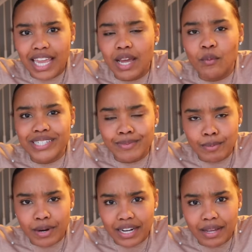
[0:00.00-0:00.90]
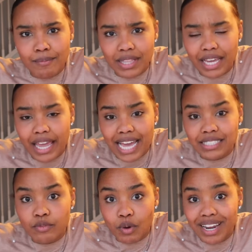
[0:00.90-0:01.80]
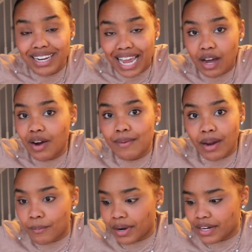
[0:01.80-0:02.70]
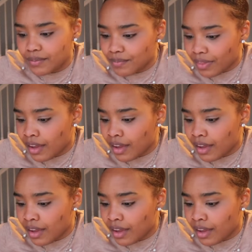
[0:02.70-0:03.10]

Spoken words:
I can't wait to be pregnant. But like, as of right now, I'm not pregnant.